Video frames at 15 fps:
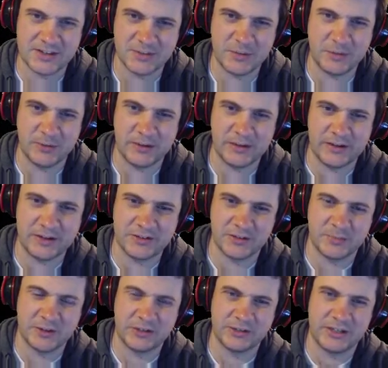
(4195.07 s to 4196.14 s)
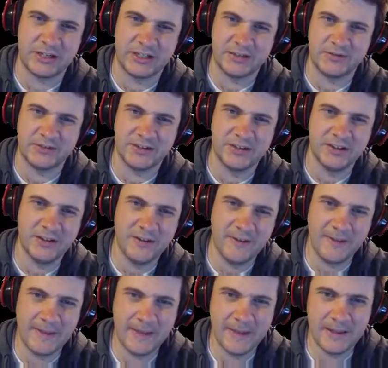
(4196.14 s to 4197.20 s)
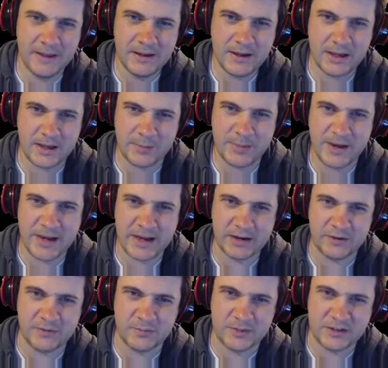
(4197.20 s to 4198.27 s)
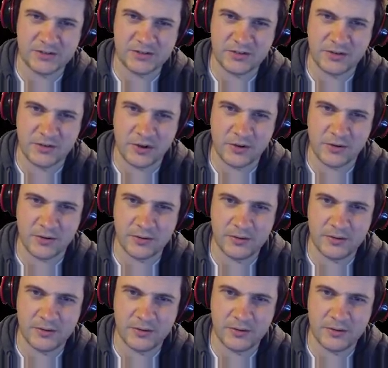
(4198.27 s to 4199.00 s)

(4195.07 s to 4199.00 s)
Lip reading: someone really likes their pickled olives. And a pot of mixed dough.